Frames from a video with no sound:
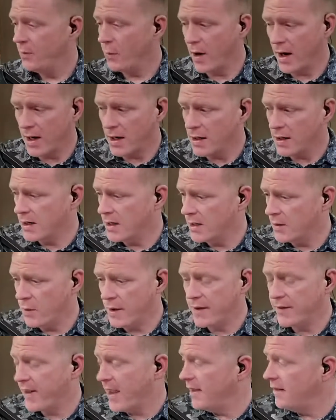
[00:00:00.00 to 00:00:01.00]
where
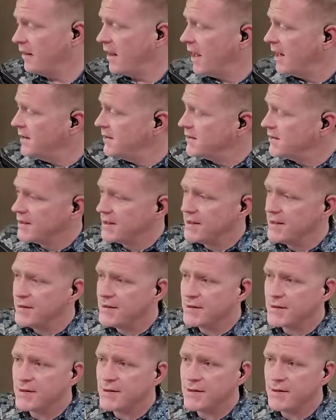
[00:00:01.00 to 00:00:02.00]
one of the headlines
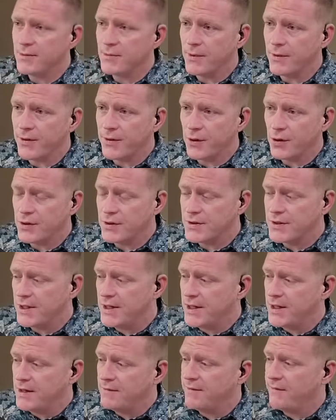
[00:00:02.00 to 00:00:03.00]
is
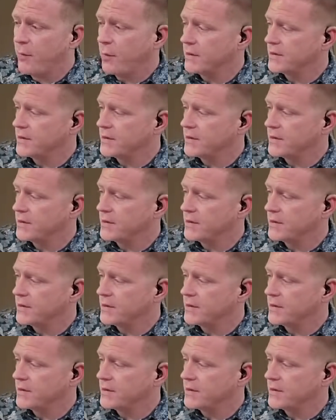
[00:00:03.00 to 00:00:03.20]
14